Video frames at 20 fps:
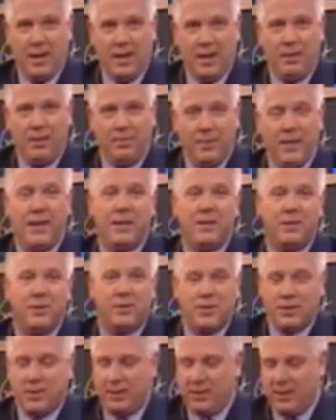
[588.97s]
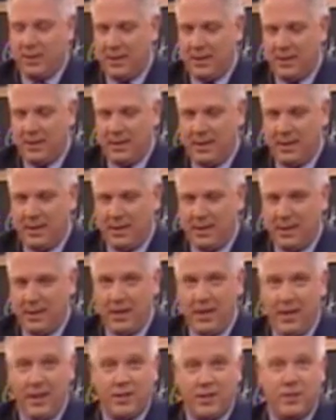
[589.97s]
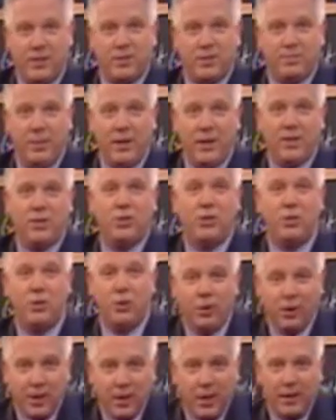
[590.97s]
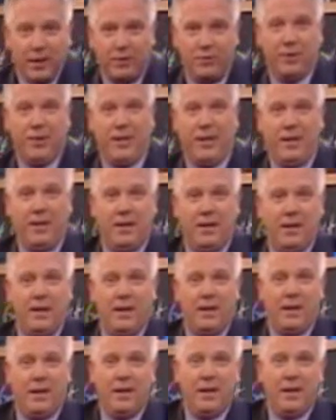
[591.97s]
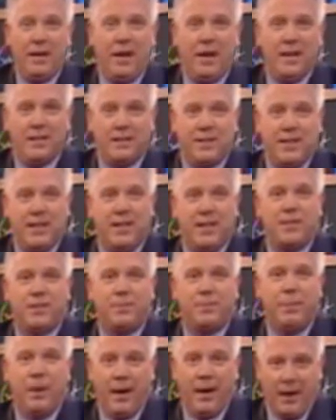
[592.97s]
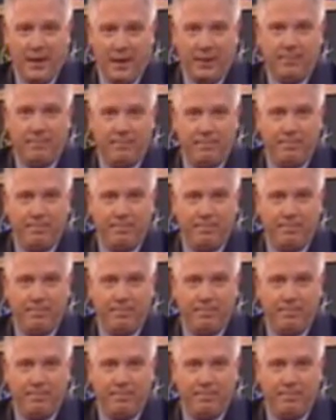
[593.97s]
It means it's as much your country as it is mine.